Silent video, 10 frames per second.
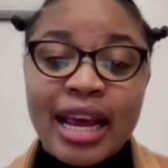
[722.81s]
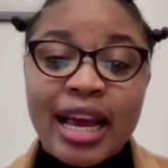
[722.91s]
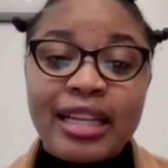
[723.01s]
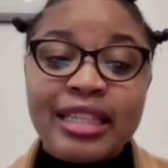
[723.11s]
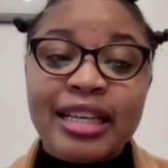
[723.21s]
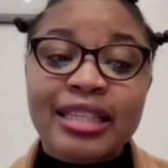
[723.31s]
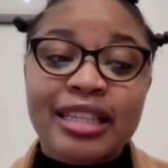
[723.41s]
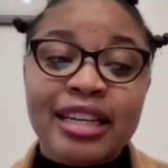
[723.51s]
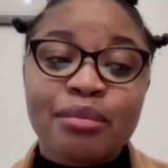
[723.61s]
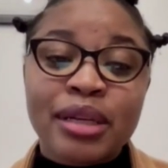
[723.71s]
And
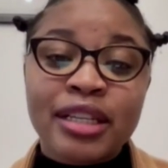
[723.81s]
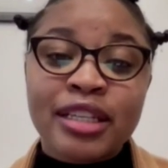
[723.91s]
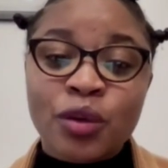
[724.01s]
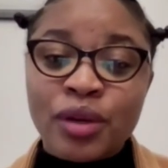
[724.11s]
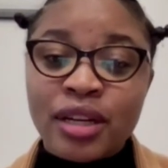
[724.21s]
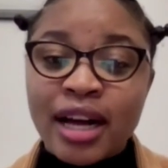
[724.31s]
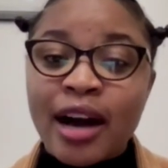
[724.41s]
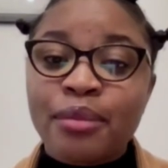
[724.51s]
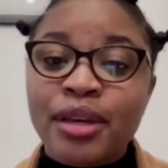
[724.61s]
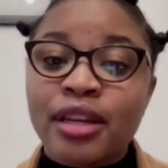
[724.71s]
sustainability will
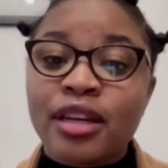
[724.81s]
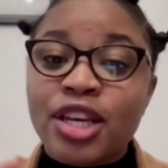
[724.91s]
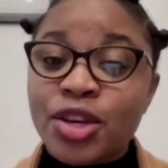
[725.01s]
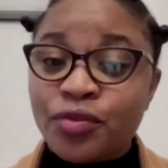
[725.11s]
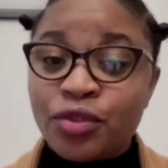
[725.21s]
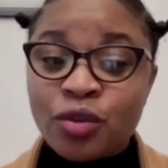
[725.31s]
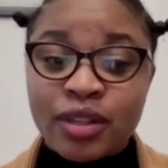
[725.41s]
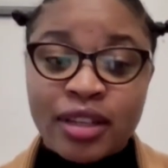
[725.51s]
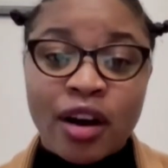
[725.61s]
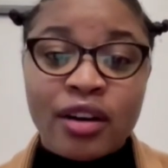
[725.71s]
come in if you,
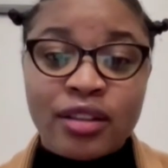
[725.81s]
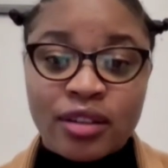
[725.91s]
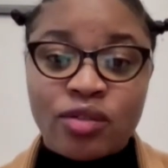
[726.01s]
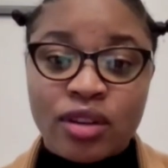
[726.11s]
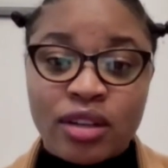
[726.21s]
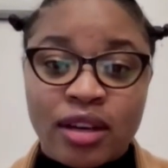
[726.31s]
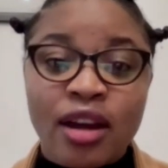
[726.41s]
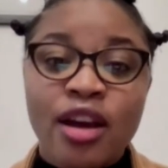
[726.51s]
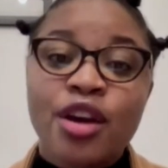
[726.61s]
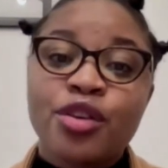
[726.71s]
as a content
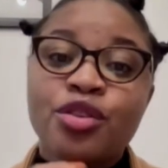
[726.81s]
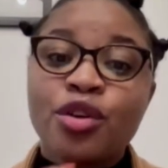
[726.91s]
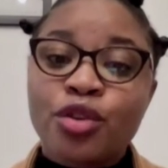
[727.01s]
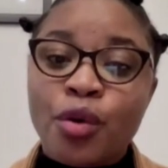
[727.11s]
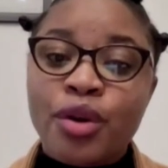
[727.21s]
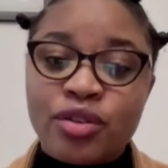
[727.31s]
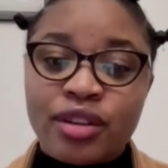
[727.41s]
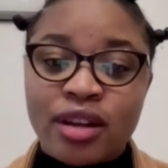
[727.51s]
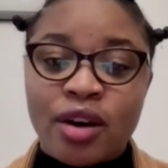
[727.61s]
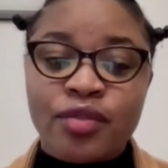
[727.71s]
creator, you're growing
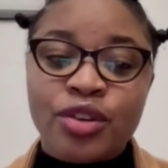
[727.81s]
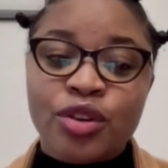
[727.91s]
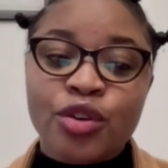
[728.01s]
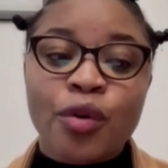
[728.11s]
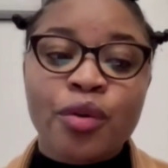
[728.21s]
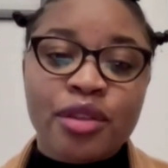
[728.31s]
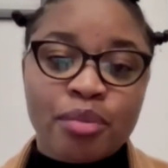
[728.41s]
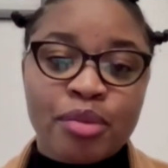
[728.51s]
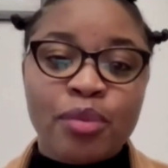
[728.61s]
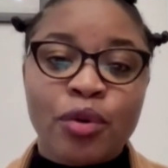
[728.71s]
yourself and you're growing
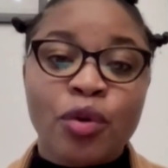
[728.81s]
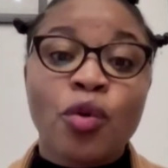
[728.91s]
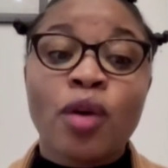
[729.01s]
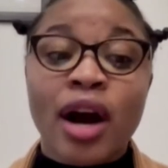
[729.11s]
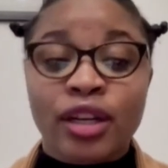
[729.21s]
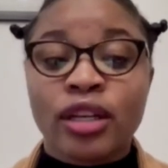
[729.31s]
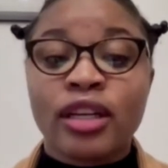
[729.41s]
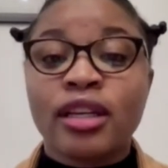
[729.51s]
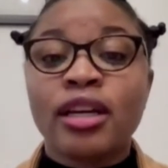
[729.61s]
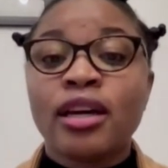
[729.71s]
the people who
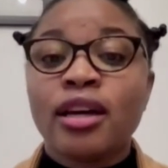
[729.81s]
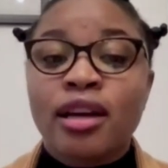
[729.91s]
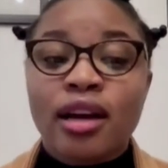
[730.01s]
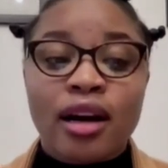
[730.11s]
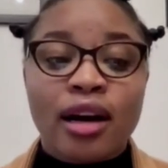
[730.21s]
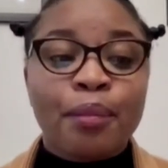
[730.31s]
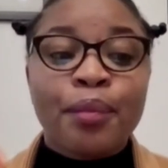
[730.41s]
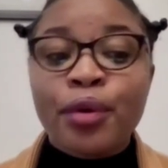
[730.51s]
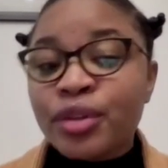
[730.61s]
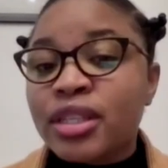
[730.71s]
actually
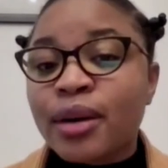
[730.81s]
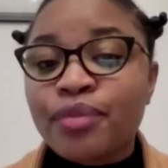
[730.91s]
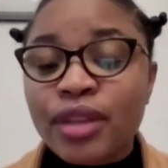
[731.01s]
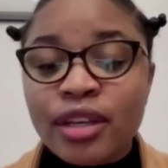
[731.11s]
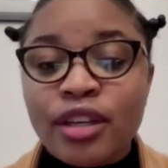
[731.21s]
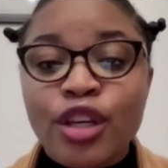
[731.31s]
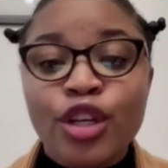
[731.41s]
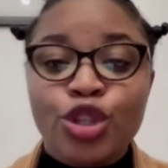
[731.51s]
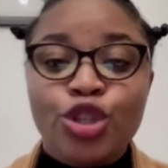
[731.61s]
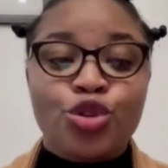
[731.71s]
put something
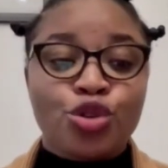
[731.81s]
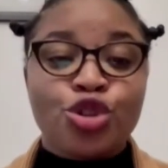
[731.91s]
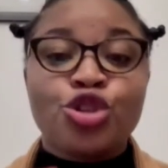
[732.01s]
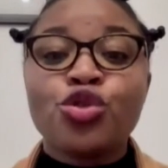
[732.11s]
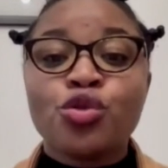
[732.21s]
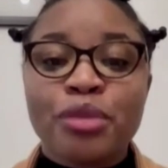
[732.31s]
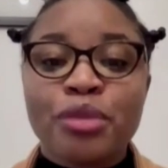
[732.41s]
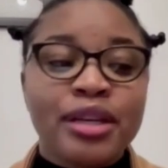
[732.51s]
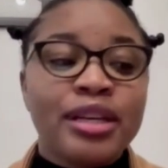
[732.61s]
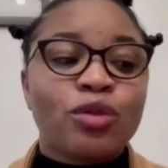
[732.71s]
into you,
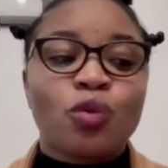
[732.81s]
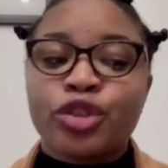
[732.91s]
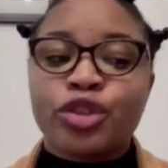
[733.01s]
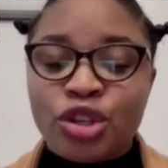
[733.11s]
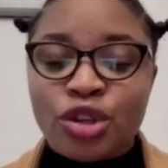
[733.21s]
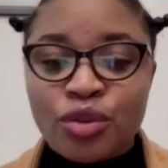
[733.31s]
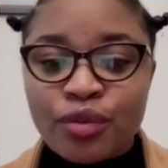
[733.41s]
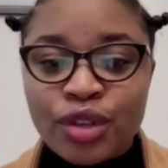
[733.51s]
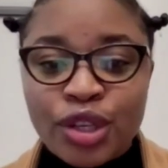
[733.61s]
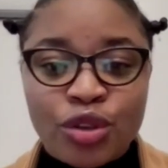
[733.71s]
be it watching your
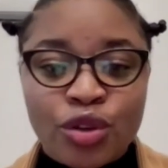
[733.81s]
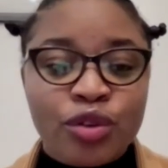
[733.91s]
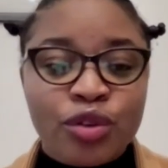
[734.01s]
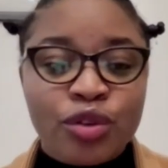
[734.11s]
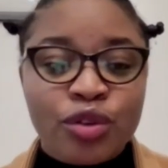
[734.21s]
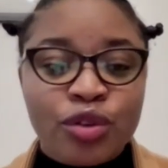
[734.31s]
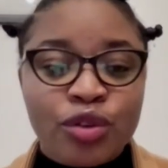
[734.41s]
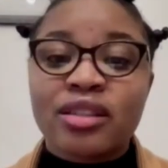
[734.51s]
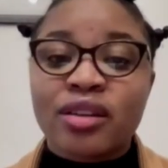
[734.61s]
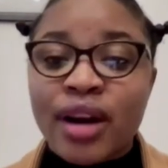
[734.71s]
videos, be it
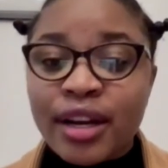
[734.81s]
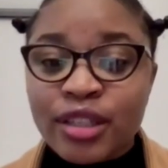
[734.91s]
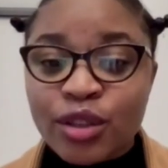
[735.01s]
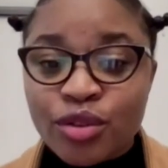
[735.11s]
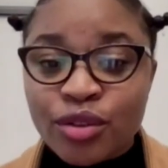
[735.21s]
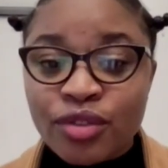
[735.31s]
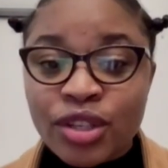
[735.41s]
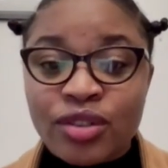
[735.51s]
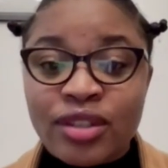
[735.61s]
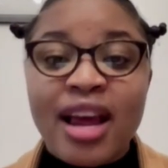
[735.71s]
interacting with your
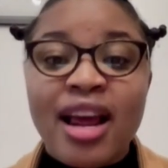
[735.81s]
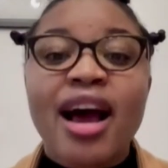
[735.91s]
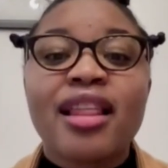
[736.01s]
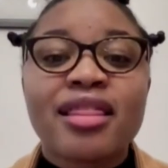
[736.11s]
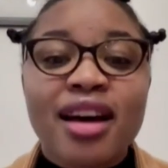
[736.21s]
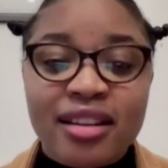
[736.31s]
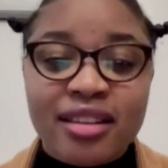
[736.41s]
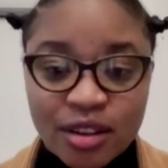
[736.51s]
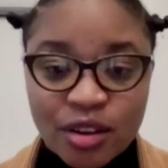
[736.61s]
videos, and that is the